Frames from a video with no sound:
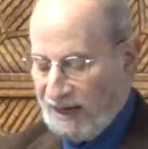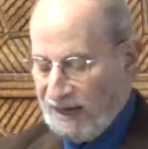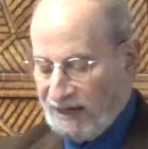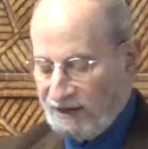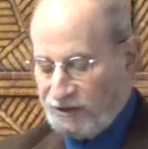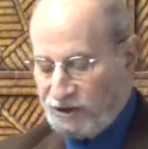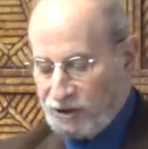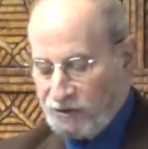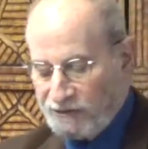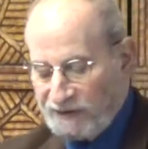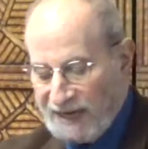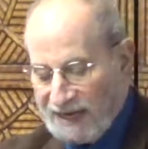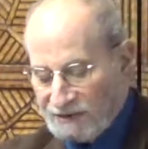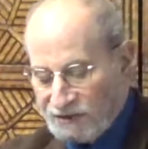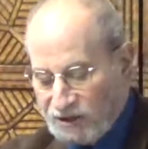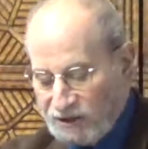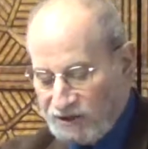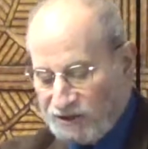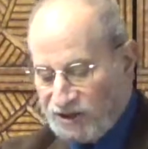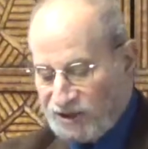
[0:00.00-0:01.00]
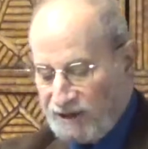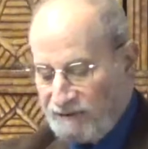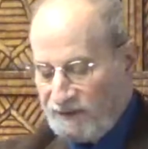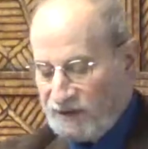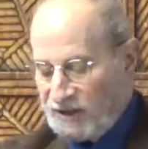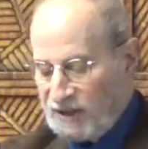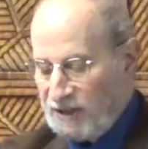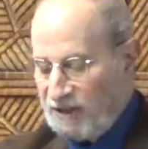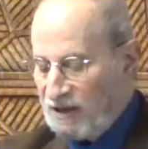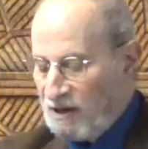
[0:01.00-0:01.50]
In
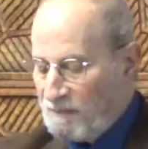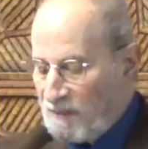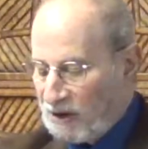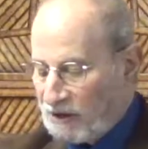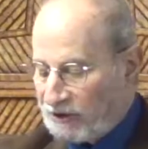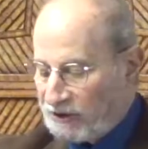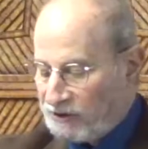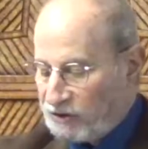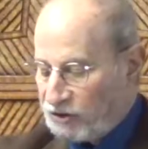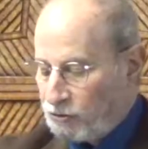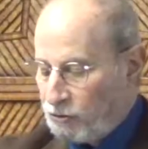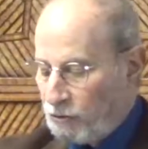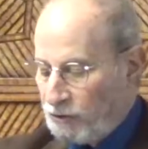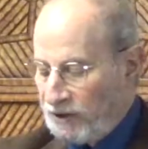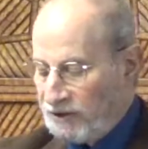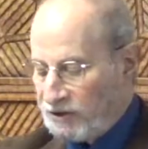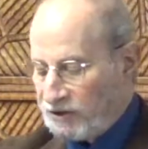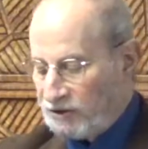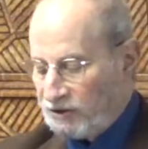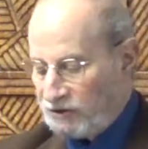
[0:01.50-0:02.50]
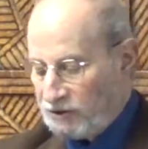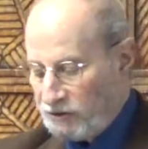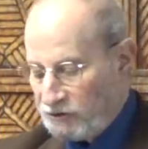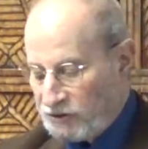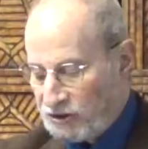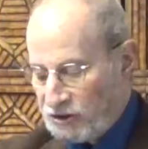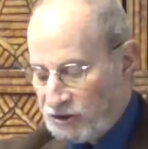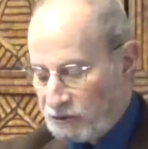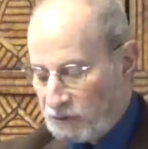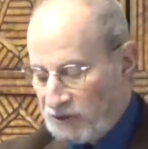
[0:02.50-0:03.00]
2017, America's core
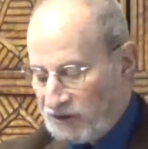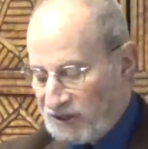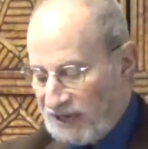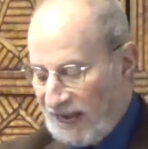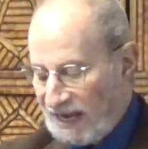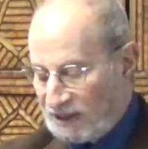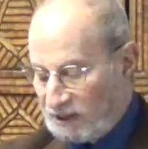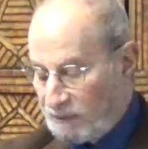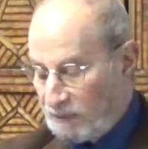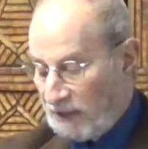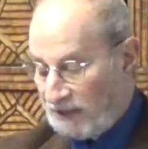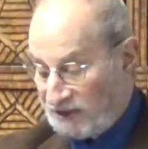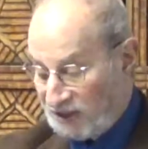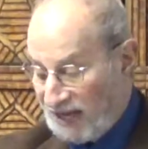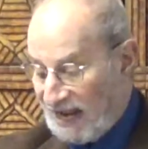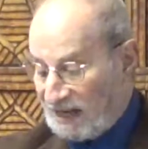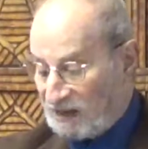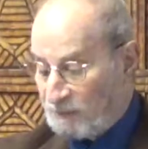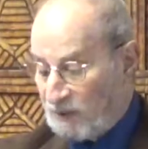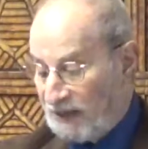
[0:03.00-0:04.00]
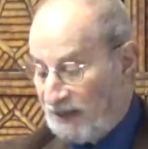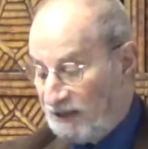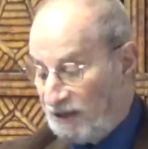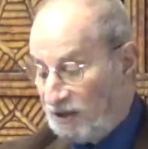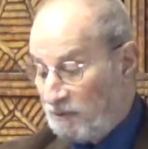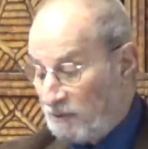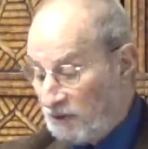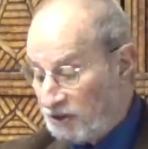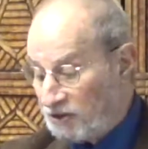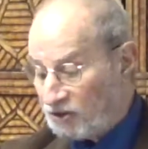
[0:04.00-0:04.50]
institutions were attacked by an
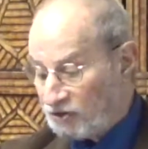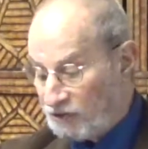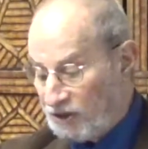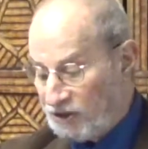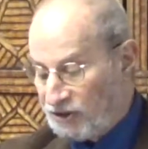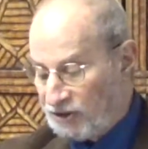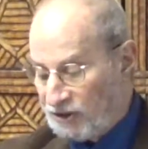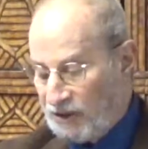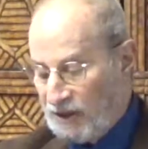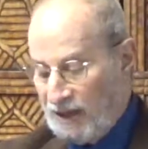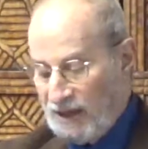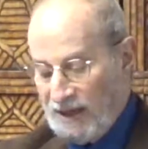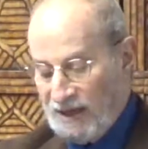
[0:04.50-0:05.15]
administration